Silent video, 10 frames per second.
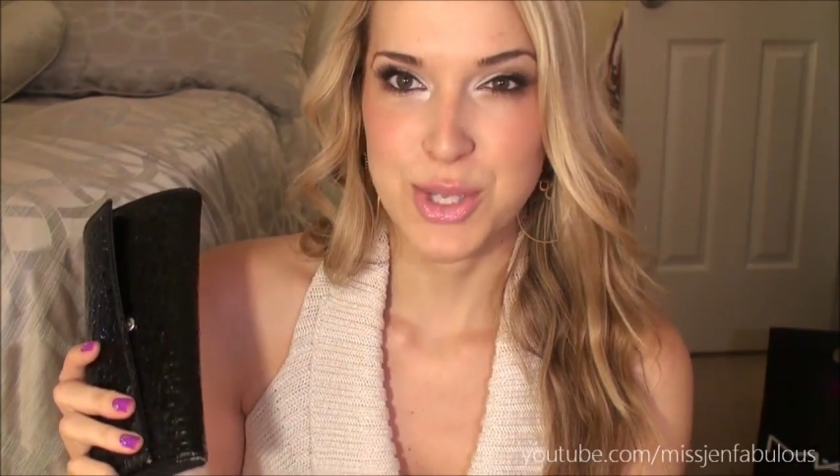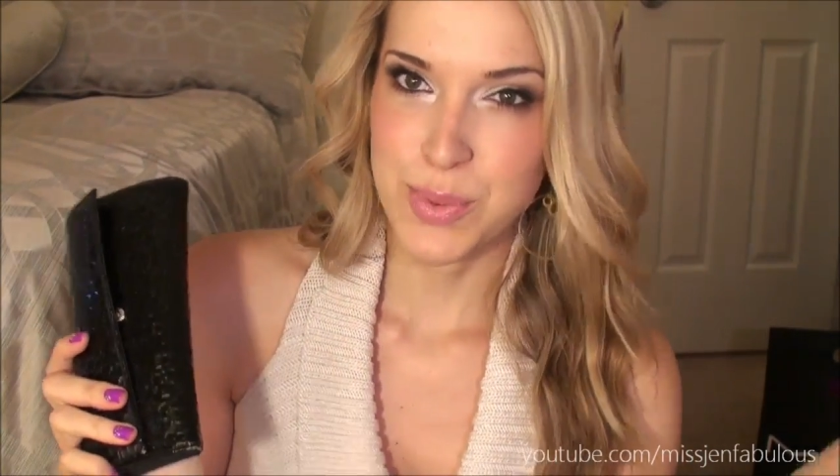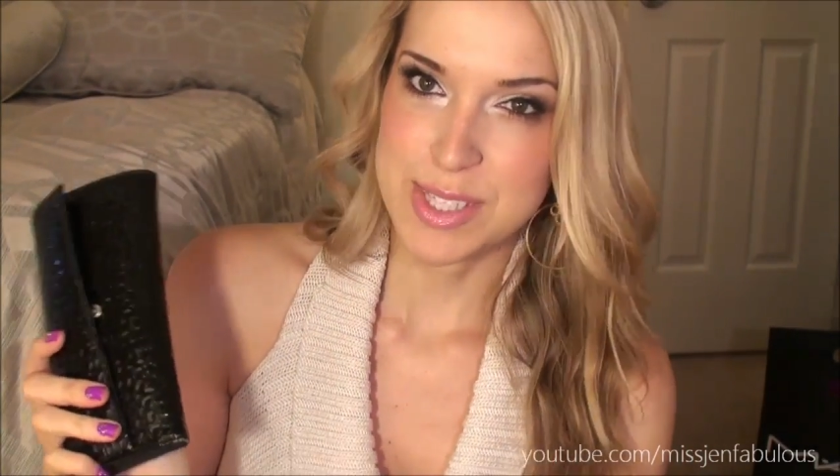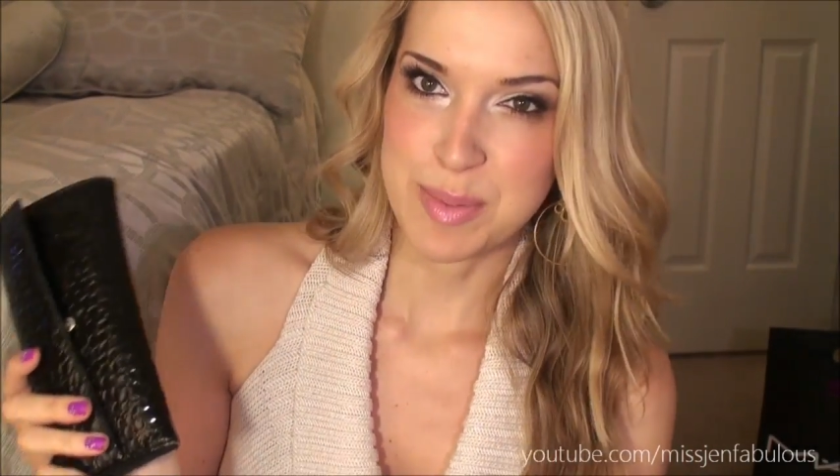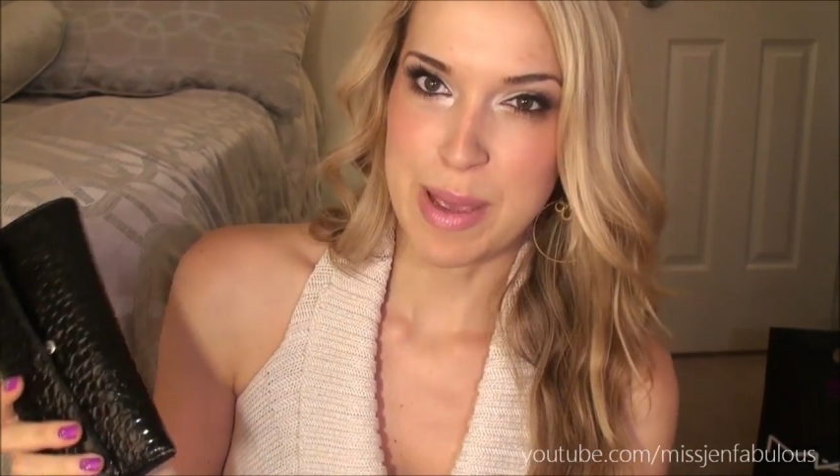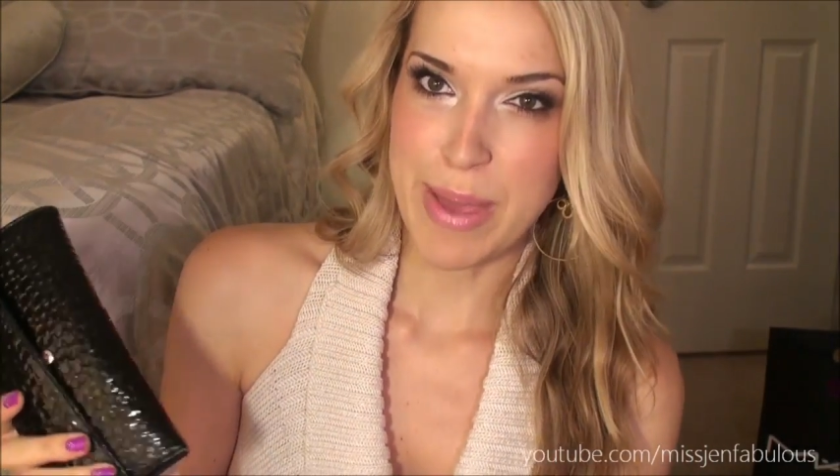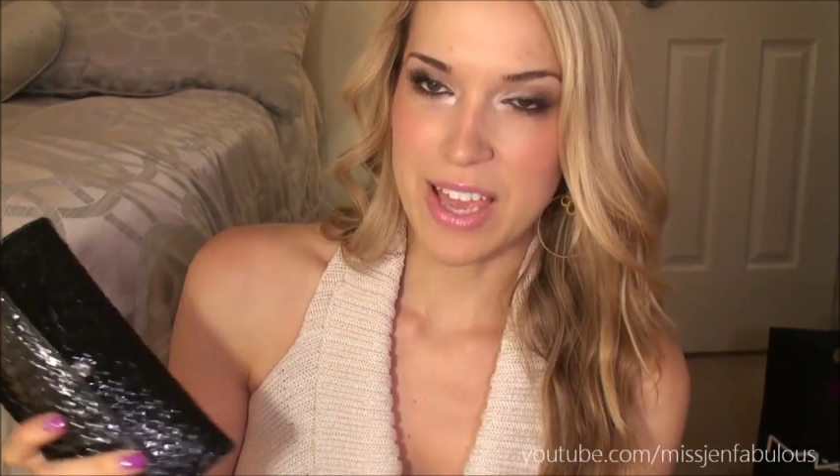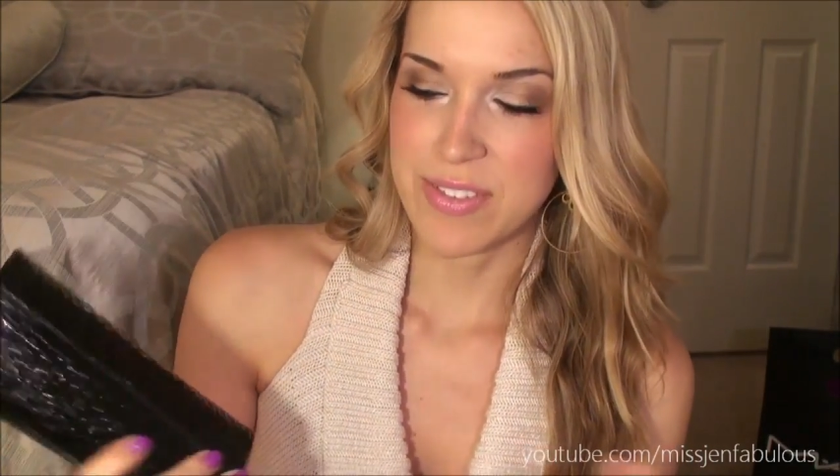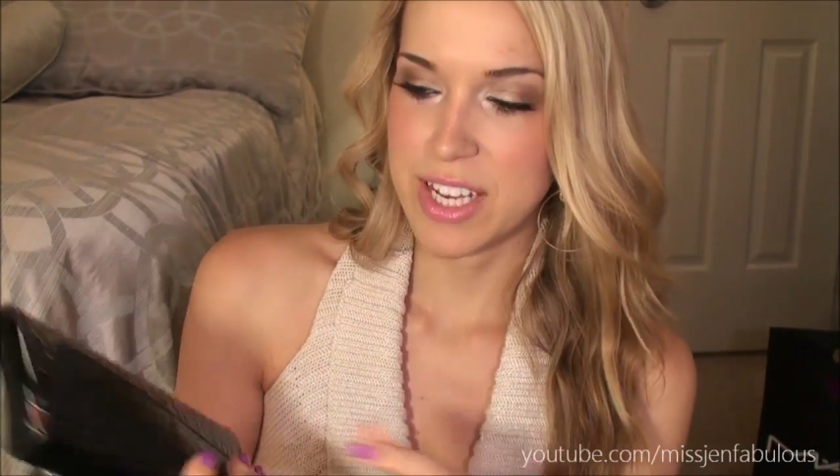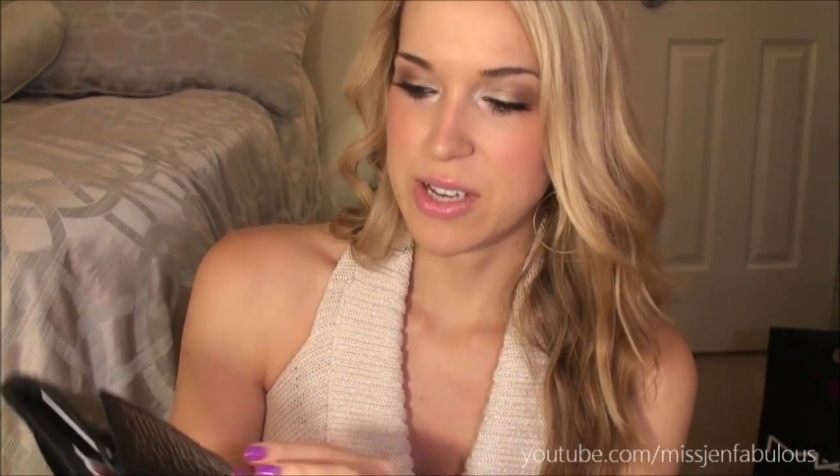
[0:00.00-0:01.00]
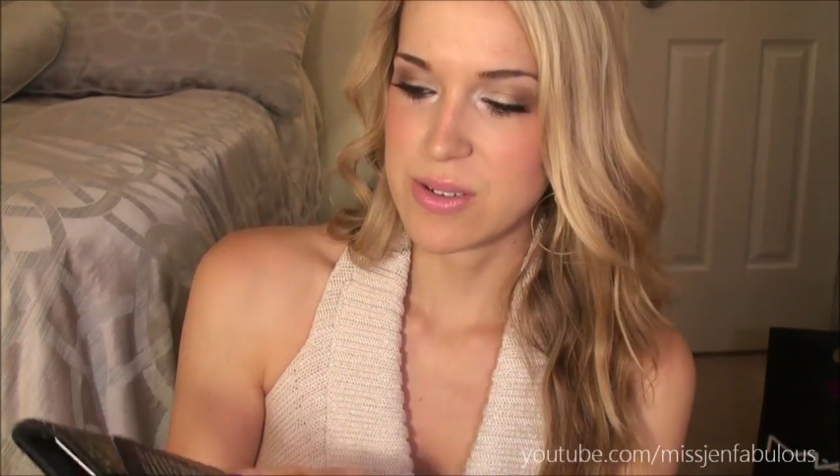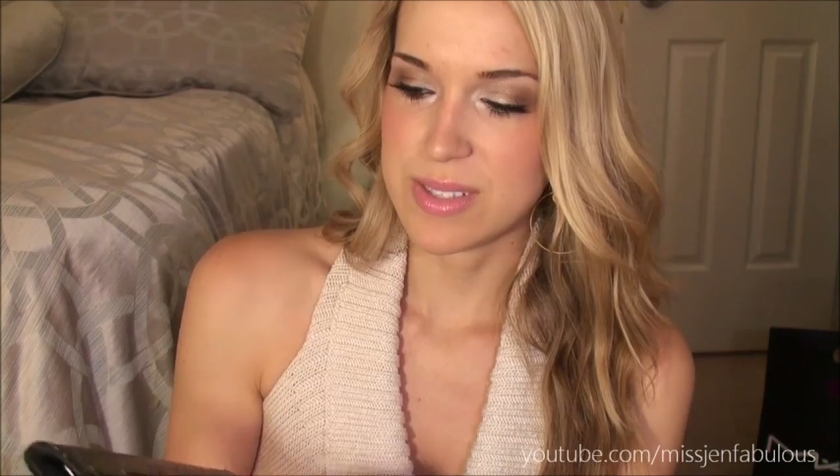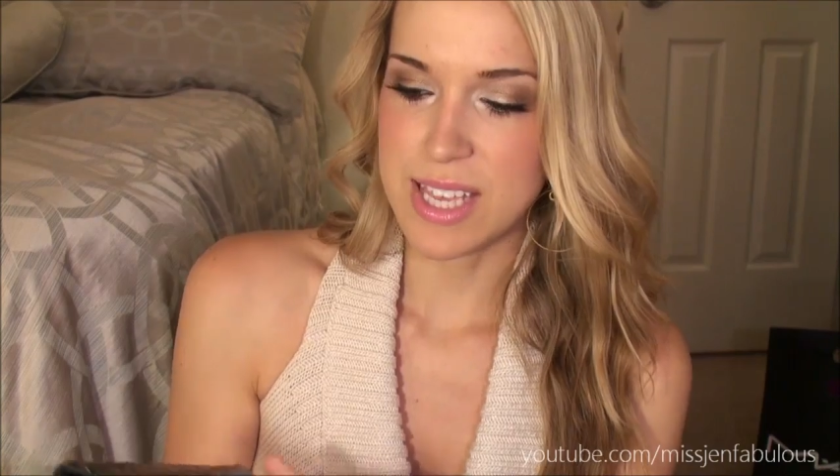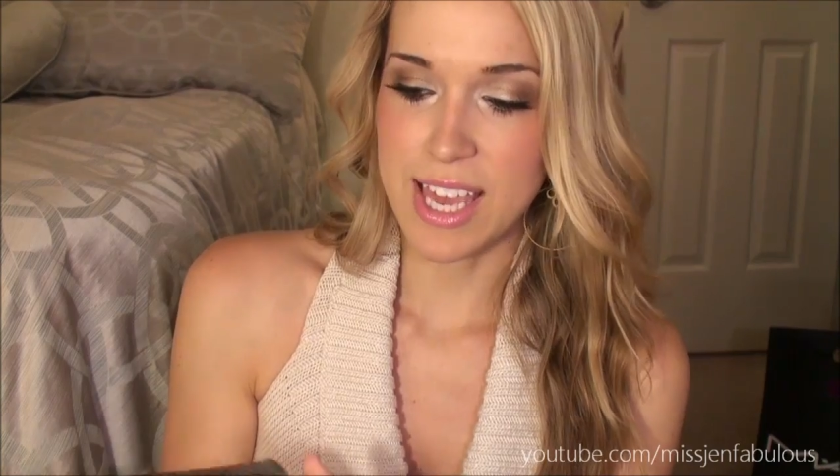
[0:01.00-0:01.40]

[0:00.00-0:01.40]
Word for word: 2 what's in my bag videos.